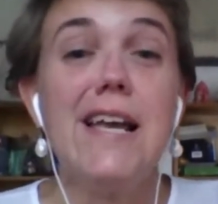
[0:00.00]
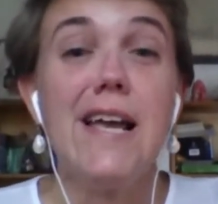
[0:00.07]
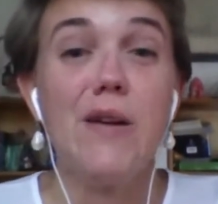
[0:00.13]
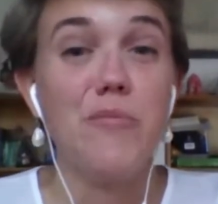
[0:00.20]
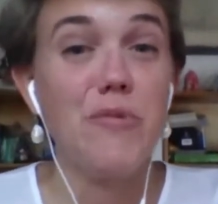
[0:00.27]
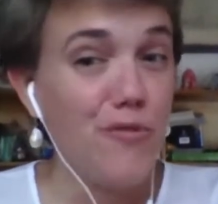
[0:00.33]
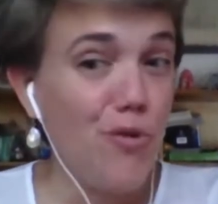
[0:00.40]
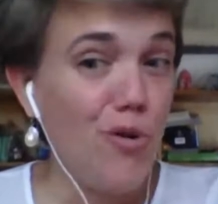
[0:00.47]

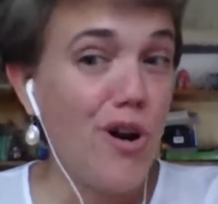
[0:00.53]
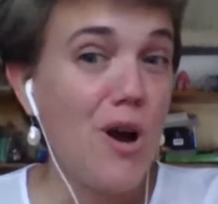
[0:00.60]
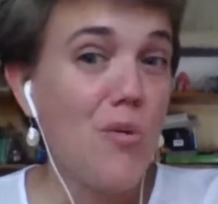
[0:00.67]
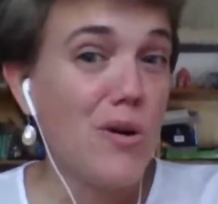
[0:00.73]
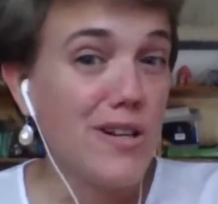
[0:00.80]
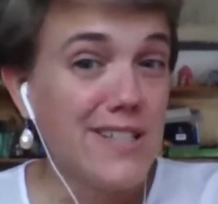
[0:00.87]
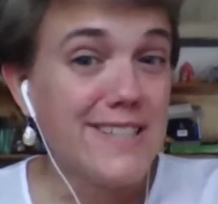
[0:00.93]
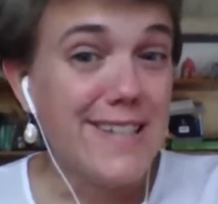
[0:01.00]
And before I
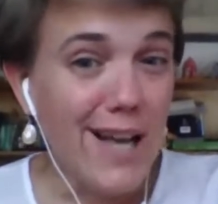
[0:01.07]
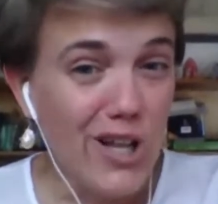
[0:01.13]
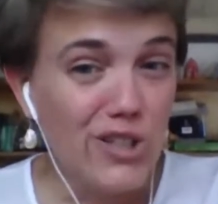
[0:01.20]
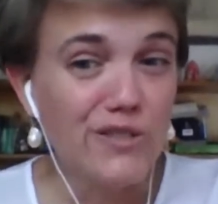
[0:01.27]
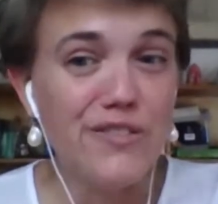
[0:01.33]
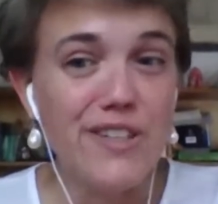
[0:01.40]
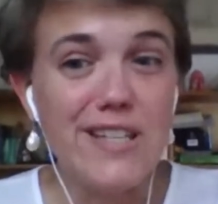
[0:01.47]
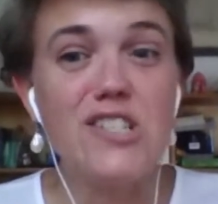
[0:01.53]
want to
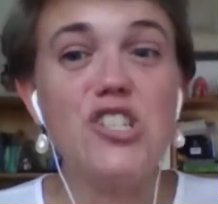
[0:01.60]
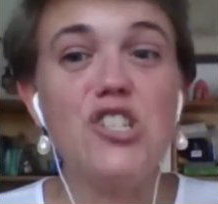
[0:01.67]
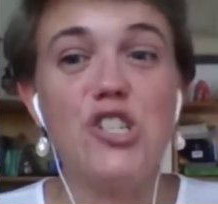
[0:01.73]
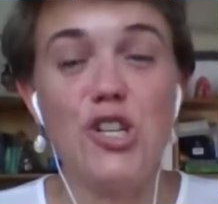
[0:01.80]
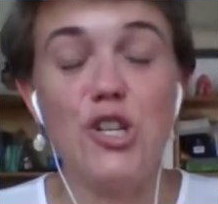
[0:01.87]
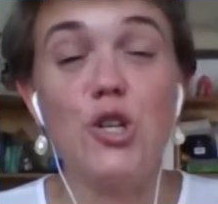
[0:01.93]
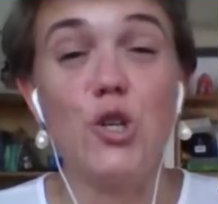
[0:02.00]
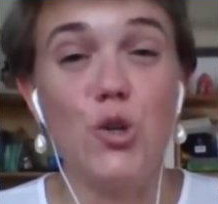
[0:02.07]
delve
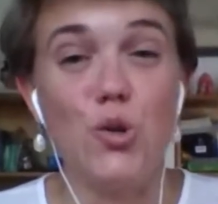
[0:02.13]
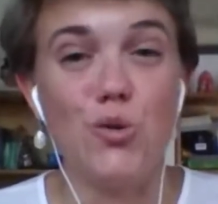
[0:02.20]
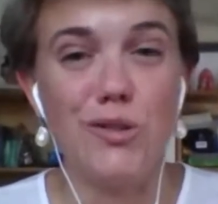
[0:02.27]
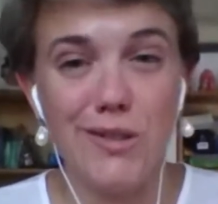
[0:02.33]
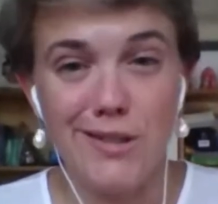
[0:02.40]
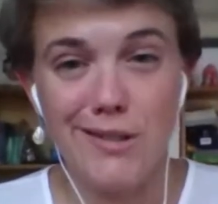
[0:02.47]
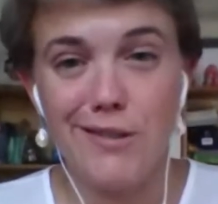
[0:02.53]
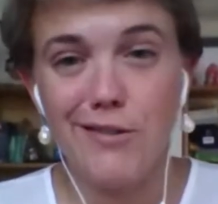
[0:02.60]
into
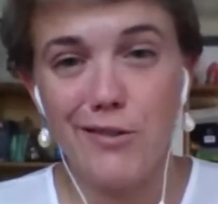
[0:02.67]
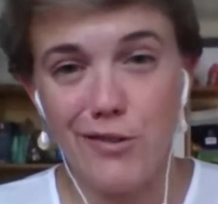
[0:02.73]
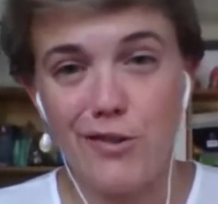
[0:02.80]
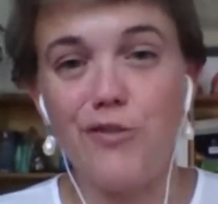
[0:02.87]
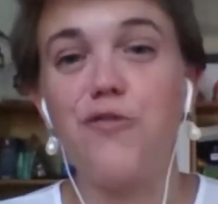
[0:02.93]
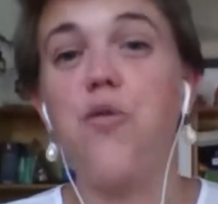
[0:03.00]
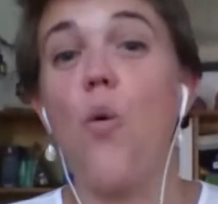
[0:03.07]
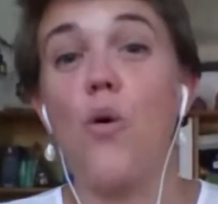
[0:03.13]

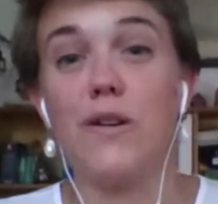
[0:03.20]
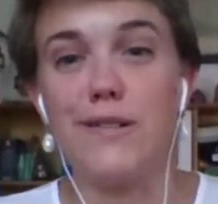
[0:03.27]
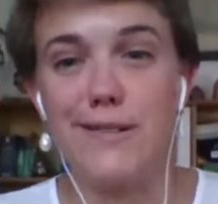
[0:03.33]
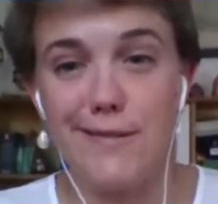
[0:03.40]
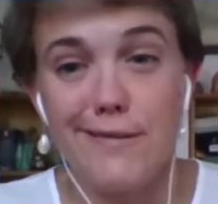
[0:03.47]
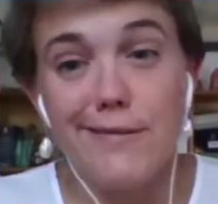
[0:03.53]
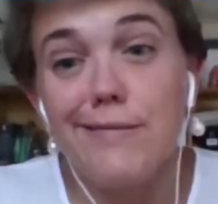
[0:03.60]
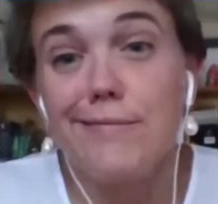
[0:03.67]
the four
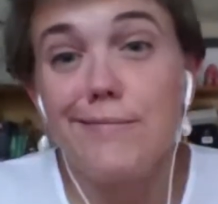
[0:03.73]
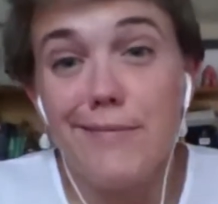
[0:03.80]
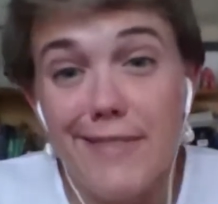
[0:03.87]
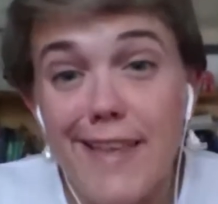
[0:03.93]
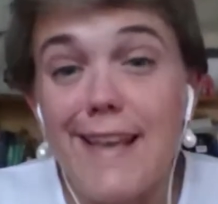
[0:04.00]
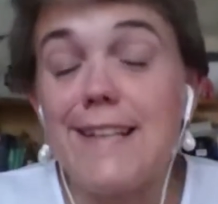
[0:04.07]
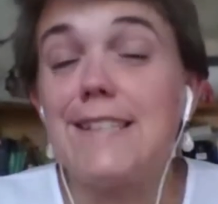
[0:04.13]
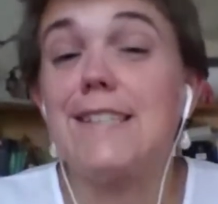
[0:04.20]

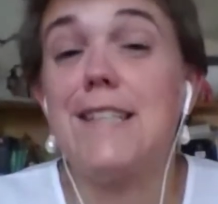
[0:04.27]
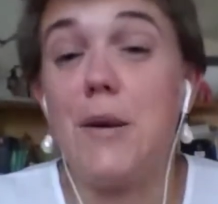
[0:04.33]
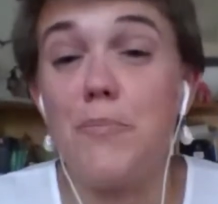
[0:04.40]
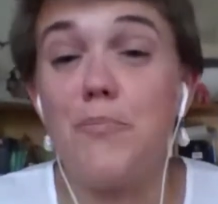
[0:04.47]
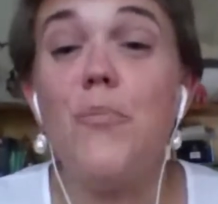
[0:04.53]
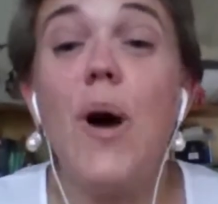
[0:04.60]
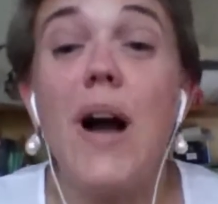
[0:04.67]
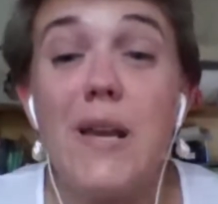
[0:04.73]
things
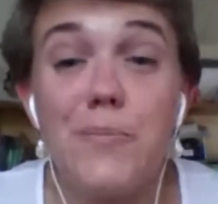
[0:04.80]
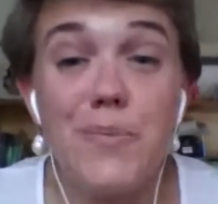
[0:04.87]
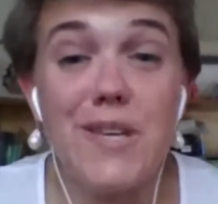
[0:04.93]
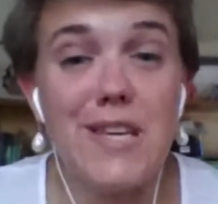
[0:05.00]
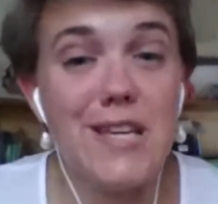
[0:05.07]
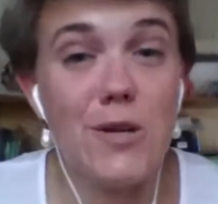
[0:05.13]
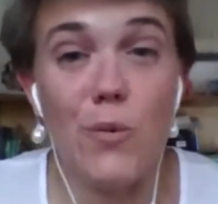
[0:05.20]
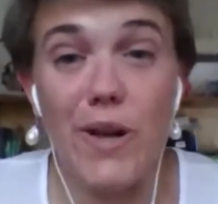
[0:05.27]
that might be
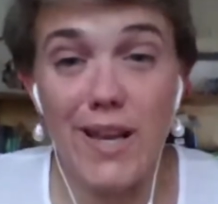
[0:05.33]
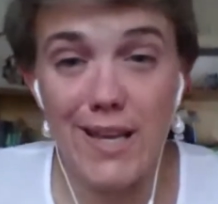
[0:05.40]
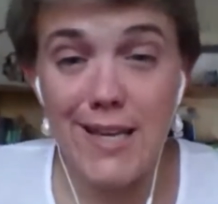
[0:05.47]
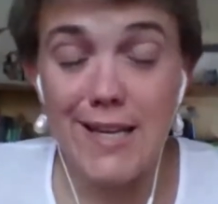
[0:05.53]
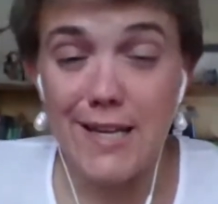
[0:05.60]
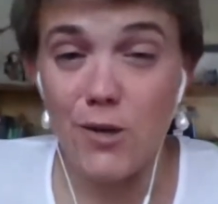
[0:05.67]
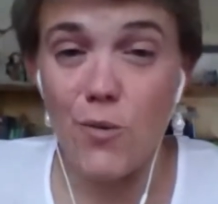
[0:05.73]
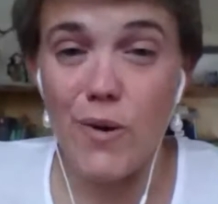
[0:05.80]

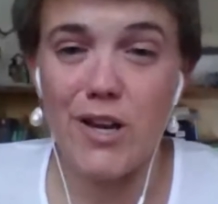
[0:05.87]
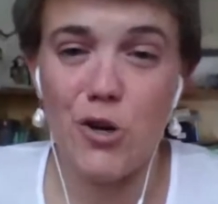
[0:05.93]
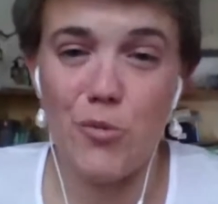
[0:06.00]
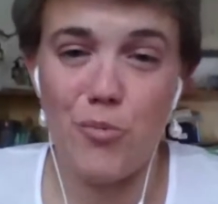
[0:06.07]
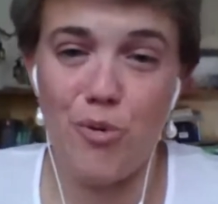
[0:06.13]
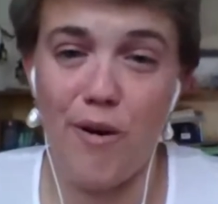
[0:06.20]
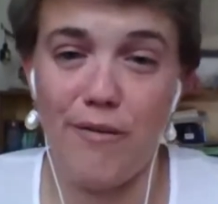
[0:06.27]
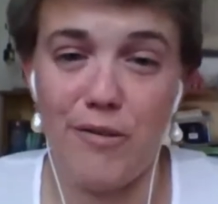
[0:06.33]
eating away at your
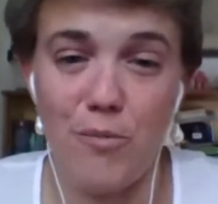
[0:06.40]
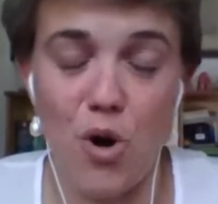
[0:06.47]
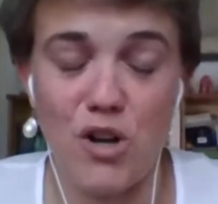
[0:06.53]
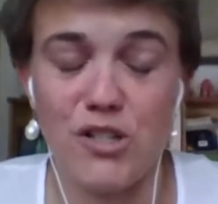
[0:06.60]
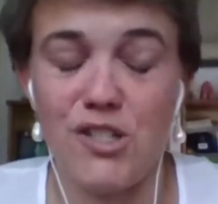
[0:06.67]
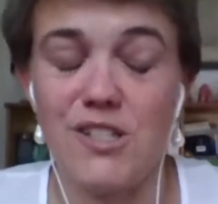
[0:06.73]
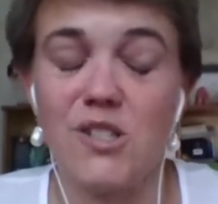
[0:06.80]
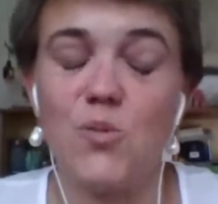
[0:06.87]
profit
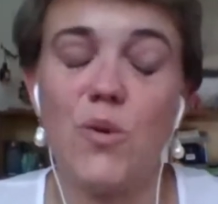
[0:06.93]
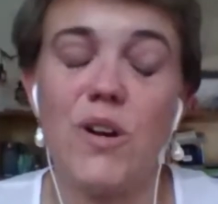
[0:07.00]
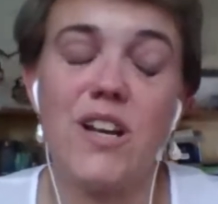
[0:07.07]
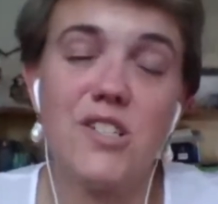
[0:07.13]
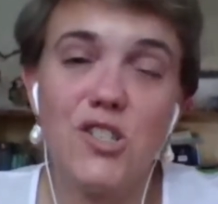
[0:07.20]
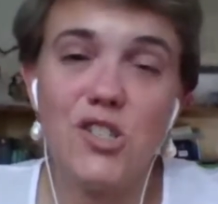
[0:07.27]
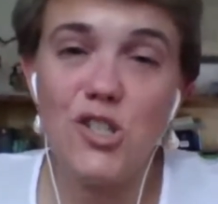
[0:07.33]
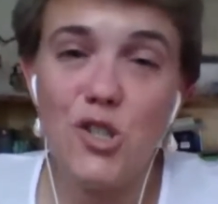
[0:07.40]
margins, what I
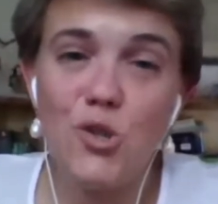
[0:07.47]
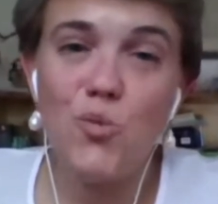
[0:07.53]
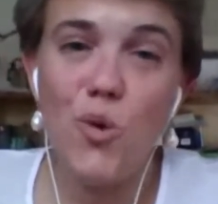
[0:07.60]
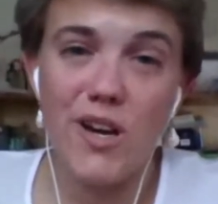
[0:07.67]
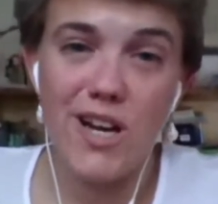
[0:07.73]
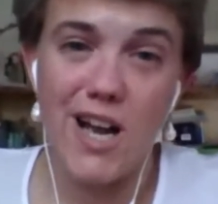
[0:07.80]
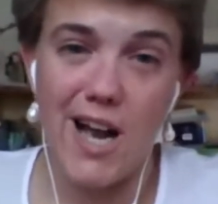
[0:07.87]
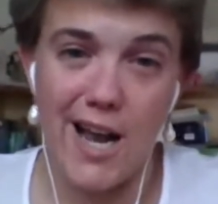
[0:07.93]
do
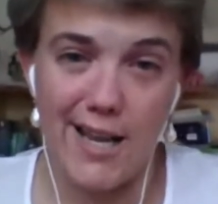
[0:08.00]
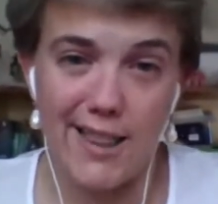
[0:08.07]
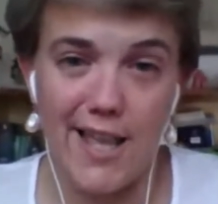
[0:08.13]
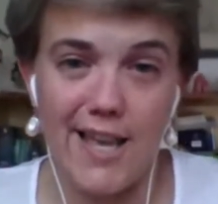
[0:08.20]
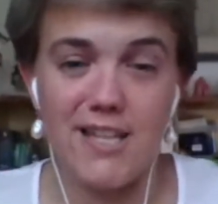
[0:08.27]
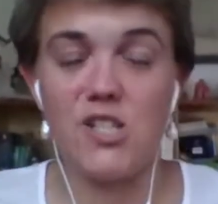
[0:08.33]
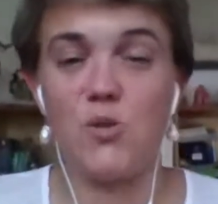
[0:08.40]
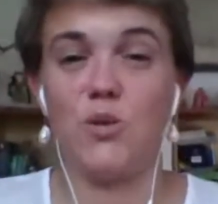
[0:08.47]
want to
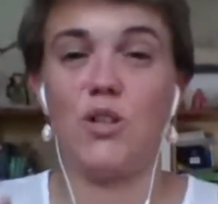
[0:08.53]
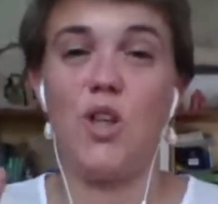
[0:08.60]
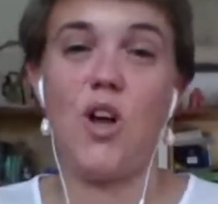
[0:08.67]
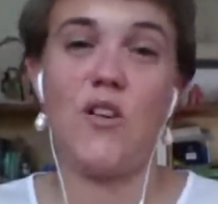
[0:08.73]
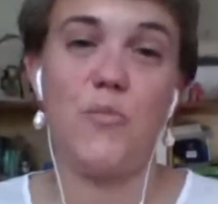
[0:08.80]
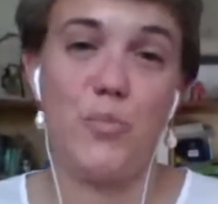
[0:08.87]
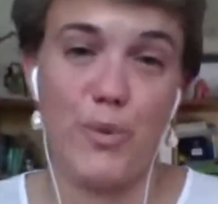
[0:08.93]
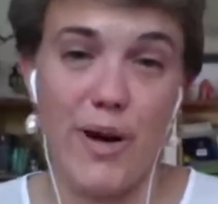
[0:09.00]
highlight to a
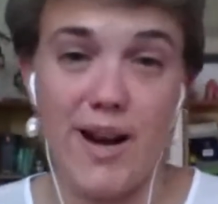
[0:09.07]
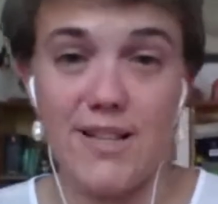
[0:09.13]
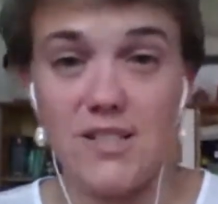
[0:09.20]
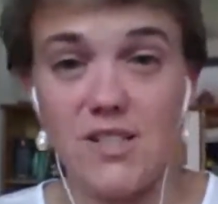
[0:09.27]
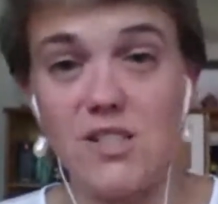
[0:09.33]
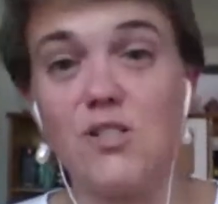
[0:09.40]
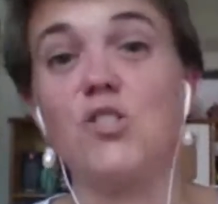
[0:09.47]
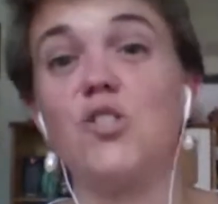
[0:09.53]
lot of
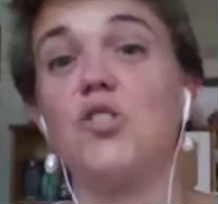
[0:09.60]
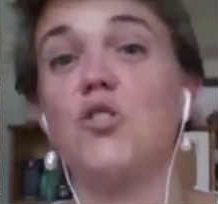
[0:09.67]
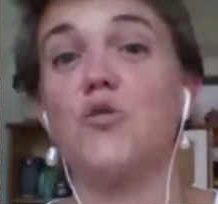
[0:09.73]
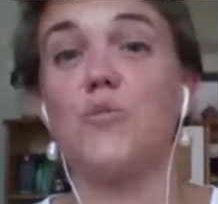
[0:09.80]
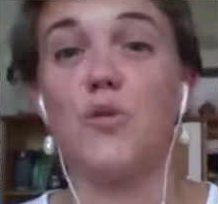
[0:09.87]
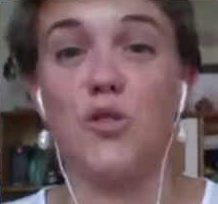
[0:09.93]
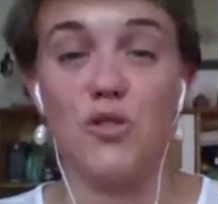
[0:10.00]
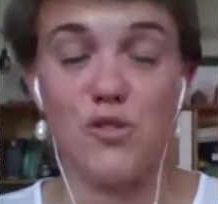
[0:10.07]
brands,
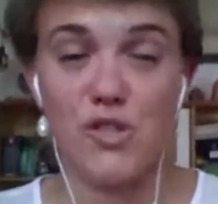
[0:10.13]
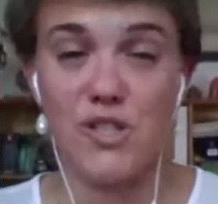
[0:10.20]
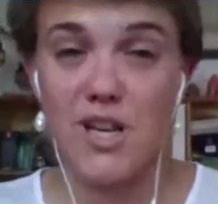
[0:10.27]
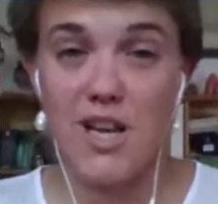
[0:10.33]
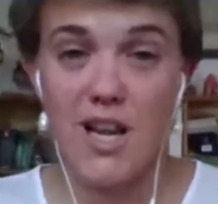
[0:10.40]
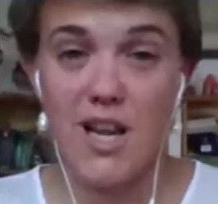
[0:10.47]
consumers,